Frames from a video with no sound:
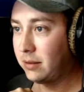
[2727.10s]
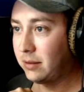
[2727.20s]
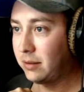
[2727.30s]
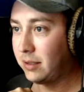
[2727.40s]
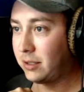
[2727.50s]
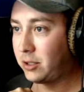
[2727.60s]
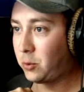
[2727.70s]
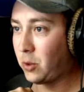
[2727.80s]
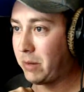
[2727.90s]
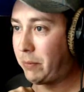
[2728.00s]
I just want
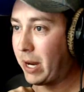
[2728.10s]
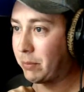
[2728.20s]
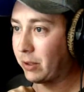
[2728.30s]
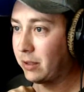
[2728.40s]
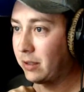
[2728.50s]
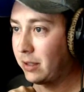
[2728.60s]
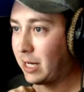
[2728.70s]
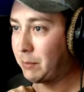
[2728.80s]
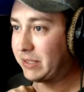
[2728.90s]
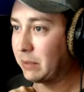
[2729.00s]
my paper. I'm a
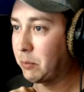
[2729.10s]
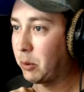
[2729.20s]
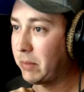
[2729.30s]
simple man.